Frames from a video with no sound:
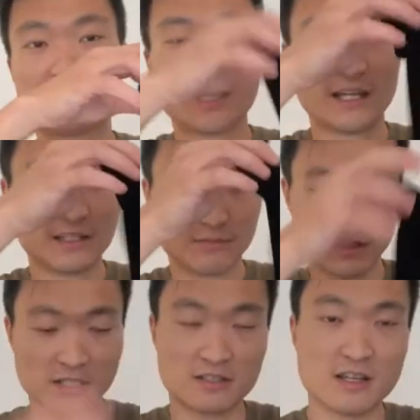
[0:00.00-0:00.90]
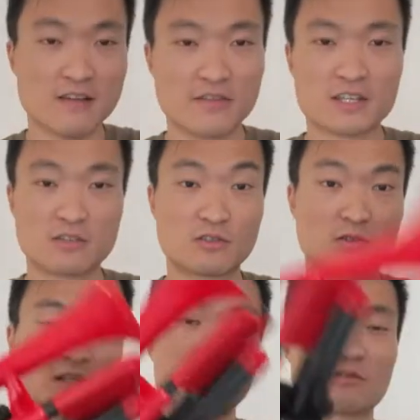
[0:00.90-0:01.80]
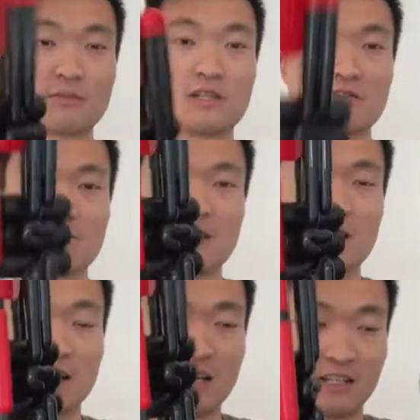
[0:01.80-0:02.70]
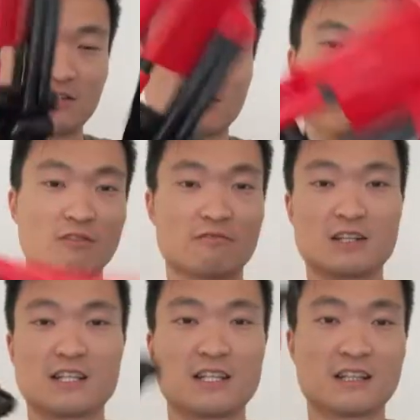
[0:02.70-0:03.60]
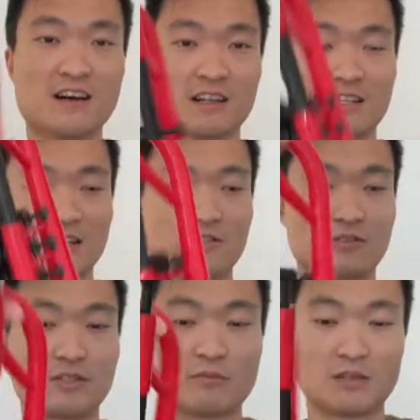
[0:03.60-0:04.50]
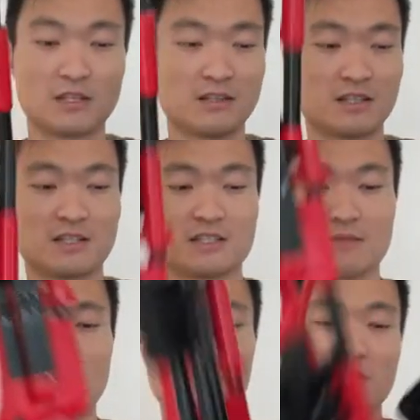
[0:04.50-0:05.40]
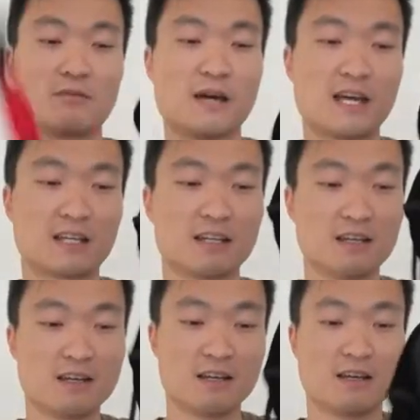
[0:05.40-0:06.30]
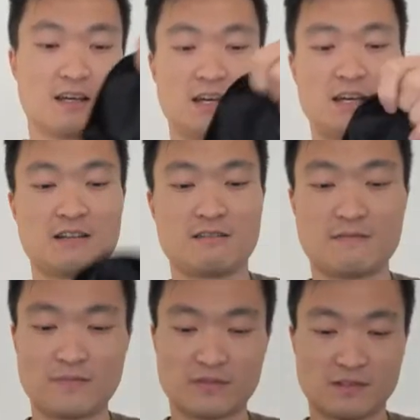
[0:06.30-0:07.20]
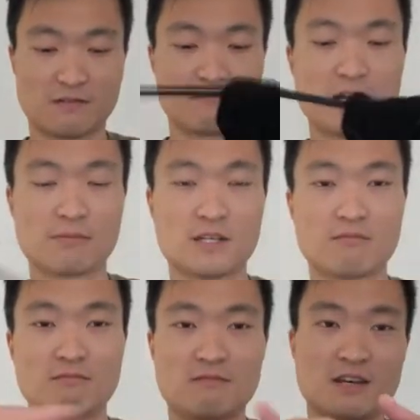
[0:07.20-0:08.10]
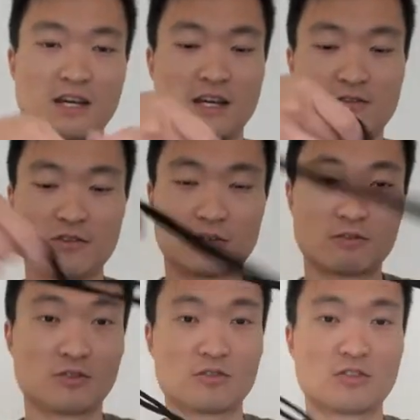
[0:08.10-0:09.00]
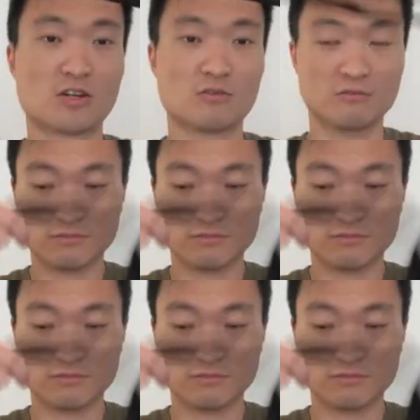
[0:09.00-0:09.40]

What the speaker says: case because this instrument is really light, so you don't really need a hard case to come with it. You can easily pop in the bag and wrapped up, and you're good to go.